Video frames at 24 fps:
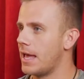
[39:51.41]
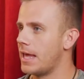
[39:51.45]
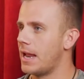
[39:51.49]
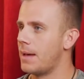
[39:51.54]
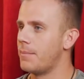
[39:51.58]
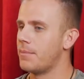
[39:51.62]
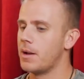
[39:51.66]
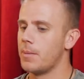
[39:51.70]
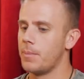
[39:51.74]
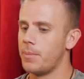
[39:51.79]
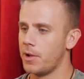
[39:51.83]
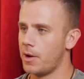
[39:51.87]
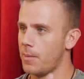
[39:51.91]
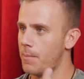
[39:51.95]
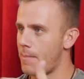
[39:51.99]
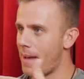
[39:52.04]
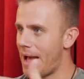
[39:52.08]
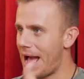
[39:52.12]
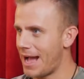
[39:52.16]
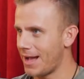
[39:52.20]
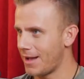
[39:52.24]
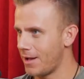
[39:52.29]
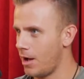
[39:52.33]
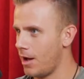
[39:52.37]
And I'm gonna put it
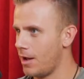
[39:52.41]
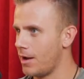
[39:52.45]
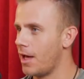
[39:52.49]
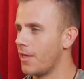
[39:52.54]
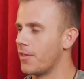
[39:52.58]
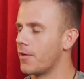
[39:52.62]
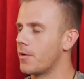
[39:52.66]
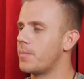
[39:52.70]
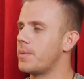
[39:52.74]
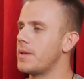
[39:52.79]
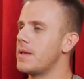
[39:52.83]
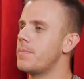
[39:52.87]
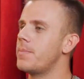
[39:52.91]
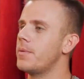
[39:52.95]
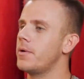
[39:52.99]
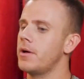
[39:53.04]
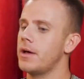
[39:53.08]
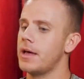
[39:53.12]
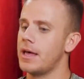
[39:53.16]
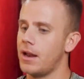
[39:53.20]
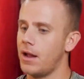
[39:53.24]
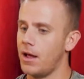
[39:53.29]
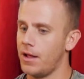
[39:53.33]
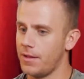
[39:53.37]
back on other people
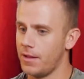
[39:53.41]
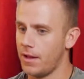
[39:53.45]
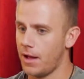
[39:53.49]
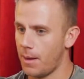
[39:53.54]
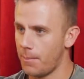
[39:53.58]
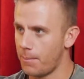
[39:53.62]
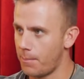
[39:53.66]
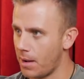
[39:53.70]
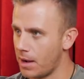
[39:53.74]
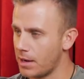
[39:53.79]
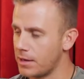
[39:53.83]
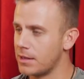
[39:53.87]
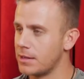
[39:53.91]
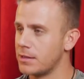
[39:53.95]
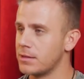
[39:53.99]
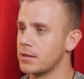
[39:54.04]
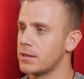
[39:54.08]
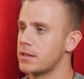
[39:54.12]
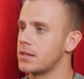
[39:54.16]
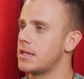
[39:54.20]
and on abundance.